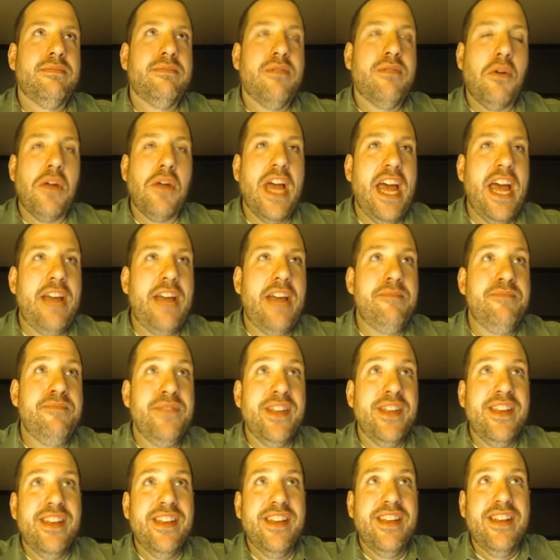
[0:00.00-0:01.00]
Okay?
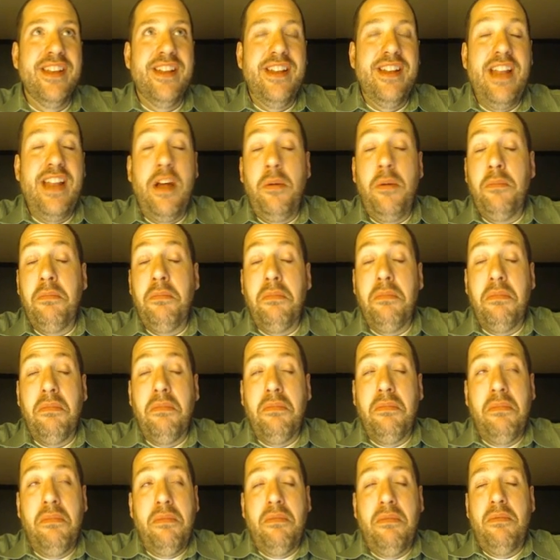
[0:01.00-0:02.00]
Now,
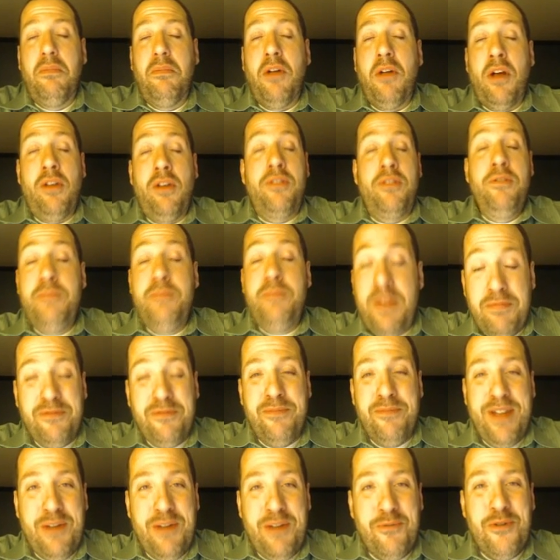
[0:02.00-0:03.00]
other people
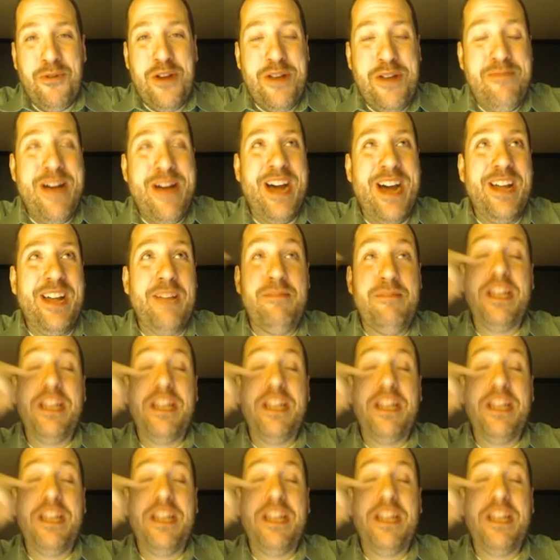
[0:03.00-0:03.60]
may worry about,